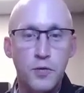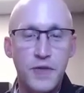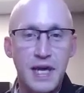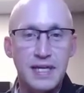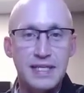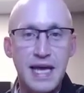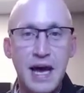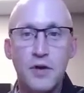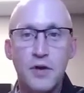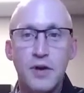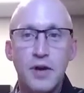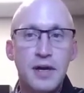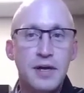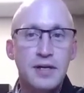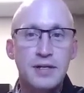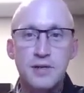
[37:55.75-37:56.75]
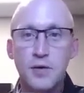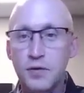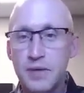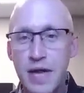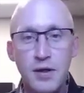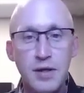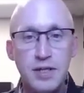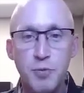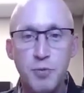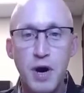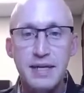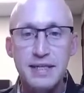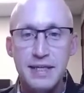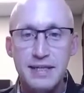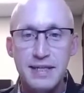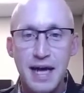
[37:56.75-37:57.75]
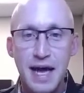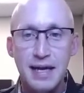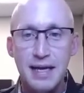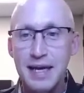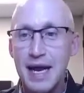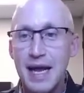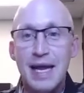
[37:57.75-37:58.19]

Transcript: things out so now let's process that and,